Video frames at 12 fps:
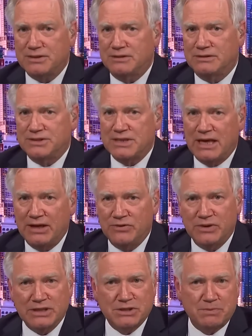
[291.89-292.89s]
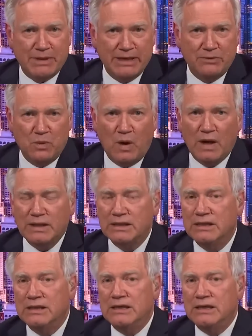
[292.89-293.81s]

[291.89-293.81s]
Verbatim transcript: They'll decide who gets paid what